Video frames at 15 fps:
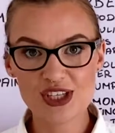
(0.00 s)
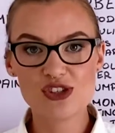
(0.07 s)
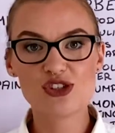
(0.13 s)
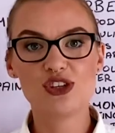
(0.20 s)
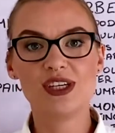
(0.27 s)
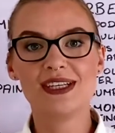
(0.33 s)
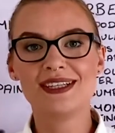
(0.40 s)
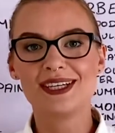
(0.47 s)

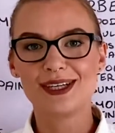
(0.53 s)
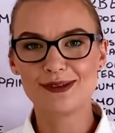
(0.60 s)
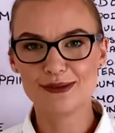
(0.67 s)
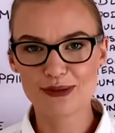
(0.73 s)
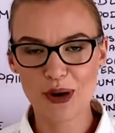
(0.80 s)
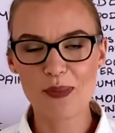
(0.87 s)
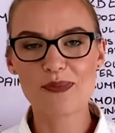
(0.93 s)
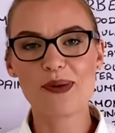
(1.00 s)
insulin, can
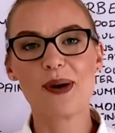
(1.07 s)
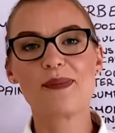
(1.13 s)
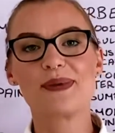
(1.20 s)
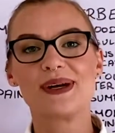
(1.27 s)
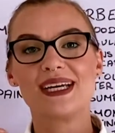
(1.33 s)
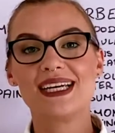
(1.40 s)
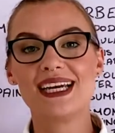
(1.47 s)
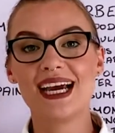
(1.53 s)
grow
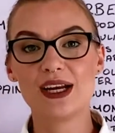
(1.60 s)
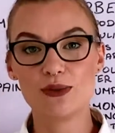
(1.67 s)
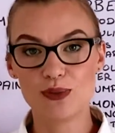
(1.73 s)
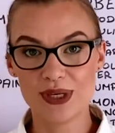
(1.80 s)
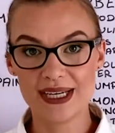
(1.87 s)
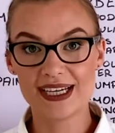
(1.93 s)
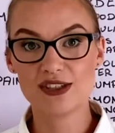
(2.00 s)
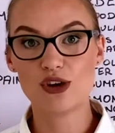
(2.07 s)
properly, and
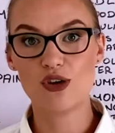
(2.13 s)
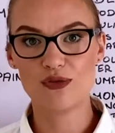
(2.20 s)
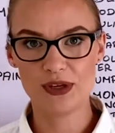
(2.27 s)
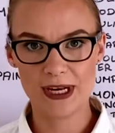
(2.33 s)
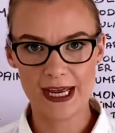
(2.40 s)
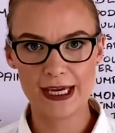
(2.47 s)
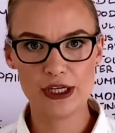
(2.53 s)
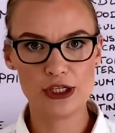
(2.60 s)
we get
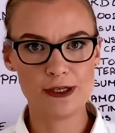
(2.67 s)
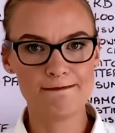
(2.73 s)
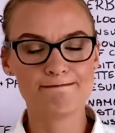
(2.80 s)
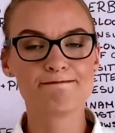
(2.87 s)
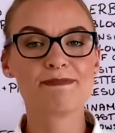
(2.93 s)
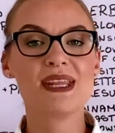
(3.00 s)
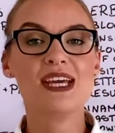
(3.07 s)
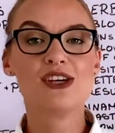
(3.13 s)
ovulation.
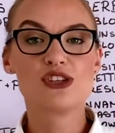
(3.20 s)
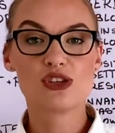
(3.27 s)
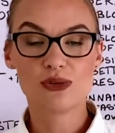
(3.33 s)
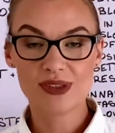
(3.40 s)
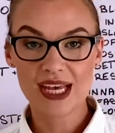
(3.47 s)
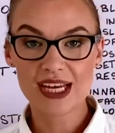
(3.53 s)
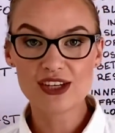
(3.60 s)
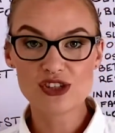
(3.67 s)
So
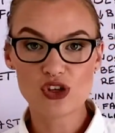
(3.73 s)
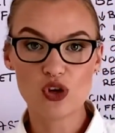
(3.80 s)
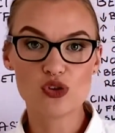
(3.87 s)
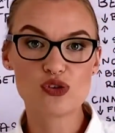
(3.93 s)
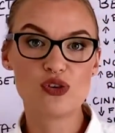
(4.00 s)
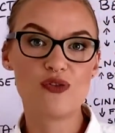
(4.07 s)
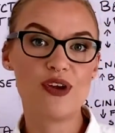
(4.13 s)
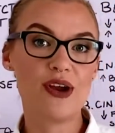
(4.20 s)
that is
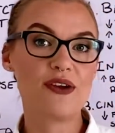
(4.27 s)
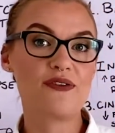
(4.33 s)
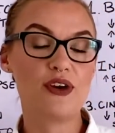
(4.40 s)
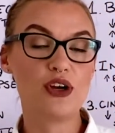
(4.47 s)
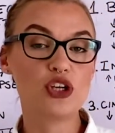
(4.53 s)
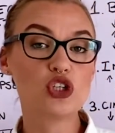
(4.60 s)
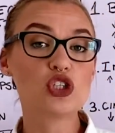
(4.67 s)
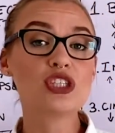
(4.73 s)
also
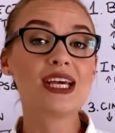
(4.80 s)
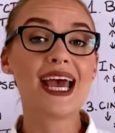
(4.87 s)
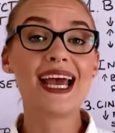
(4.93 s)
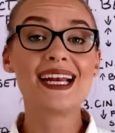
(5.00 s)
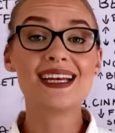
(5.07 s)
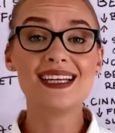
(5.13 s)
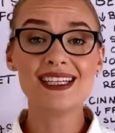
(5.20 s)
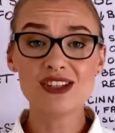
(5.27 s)
very good,
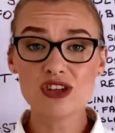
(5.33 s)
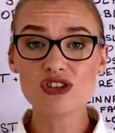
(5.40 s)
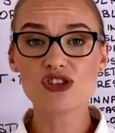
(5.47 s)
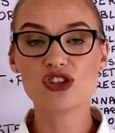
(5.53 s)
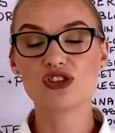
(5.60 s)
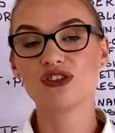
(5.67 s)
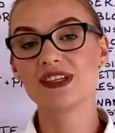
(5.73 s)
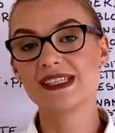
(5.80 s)
and
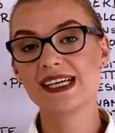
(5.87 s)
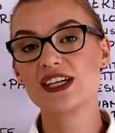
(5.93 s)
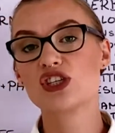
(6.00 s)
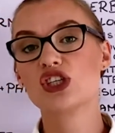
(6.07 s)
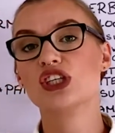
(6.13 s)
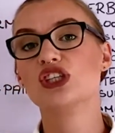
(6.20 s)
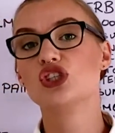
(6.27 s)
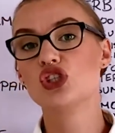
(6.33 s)
inositol is
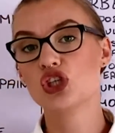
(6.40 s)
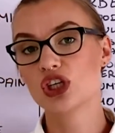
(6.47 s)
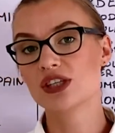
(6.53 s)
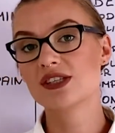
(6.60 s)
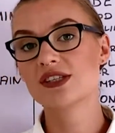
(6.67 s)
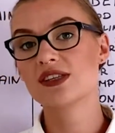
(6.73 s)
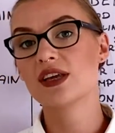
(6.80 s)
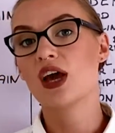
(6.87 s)
actually
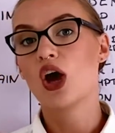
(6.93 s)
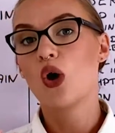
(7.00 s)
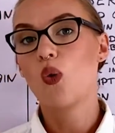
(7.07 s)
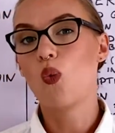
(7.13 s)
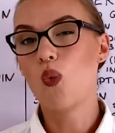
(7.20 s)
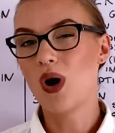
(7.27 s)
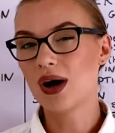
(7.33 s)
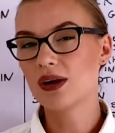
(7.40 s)
just
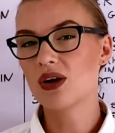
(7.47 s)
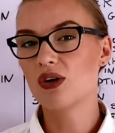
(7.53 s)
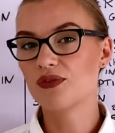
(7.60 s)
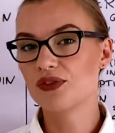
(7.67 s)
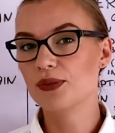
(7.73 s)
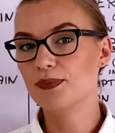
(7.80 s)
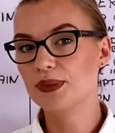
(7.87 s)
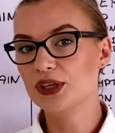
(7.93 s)
one
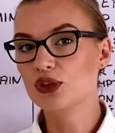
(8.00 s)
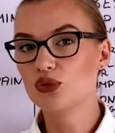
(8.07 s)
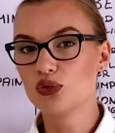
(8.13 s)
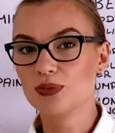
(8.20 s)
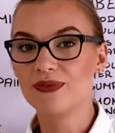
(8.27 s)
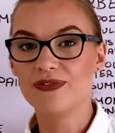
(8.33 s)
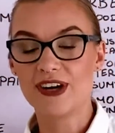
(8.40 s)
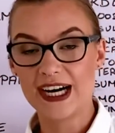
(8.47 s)
of the B
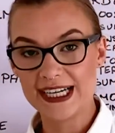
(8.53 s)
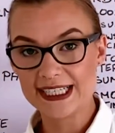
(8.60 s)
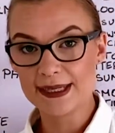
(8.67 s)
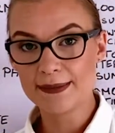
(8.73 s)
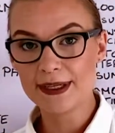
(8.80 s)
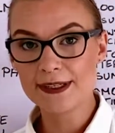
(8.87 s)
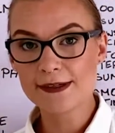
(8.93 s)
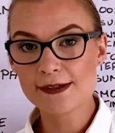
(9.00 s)
group
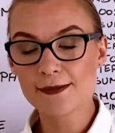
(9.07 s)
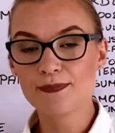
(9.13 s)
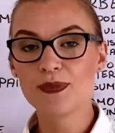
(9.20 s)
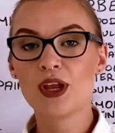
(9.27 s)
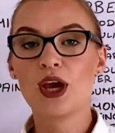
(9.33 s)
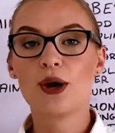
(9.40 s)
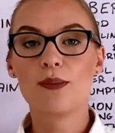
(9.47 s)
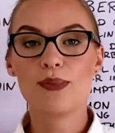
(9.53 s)
vitamins,
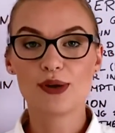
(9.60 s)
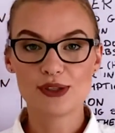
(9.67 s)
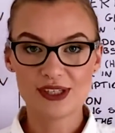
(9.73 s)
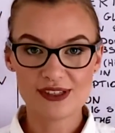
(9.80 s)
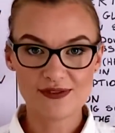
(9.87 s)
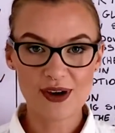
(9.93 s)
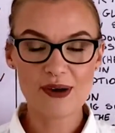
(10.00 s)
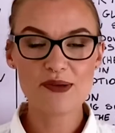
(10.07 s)
but
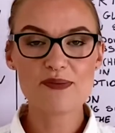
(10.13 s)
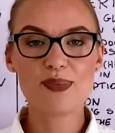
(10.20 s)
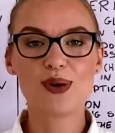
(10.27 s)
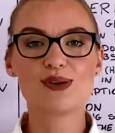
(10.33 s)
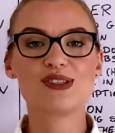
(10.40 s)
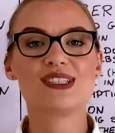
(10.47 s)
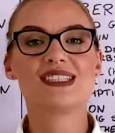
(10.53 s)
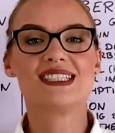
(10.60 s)
it's very
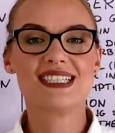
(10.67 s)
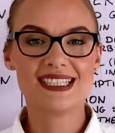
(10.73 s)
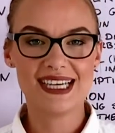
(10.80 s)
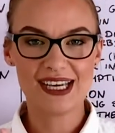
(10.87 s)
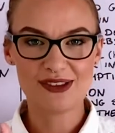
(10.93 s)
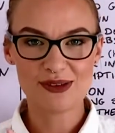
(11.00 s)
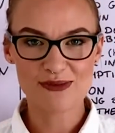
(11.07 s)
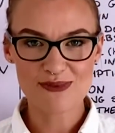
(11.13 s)
important to
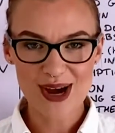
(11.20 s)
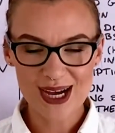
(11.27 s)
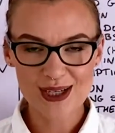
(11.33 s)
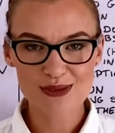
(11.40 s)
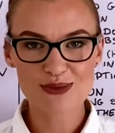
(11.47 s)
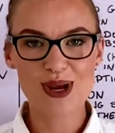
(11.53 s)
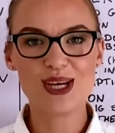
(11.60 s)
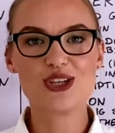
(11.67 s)
take the
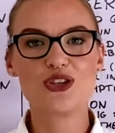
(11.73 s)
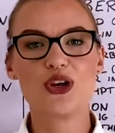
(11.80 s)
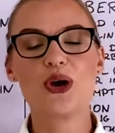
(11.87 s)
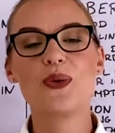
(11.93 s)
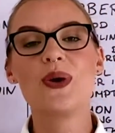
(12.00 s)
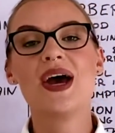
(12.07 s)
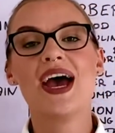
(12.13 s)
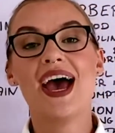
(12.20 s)
right
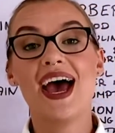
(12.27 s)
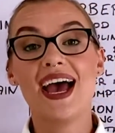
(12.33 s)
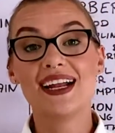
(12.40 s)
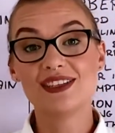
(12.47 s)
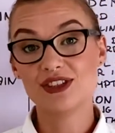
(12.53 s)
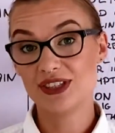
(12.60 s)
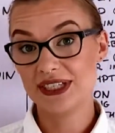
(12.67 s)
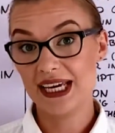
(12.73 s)
ratio
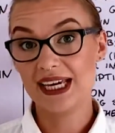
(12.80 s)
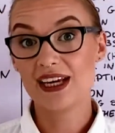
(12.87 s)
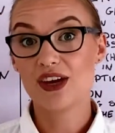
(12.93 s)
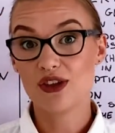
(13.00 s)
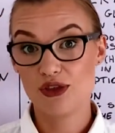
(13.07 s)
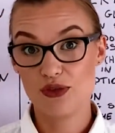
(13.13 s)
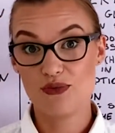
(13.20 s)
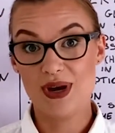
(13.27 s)
and to take
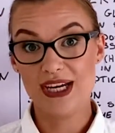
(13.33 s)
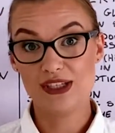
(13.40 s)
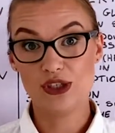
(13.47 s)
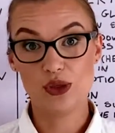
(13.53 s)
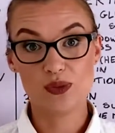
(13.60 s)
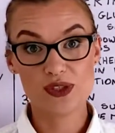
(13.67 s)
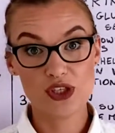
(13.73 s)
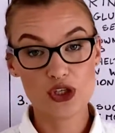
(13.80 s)
the right
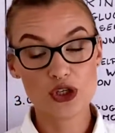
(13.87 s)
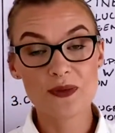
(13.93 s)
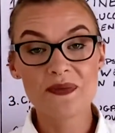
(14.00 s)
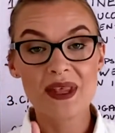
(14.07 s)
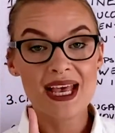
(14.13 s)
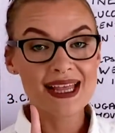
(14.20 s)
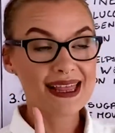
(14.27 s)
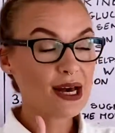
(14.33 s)
dosage.
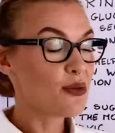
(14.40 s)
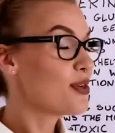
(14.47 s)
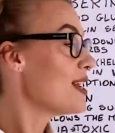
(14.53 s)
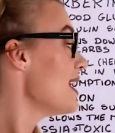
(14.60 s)
Now, the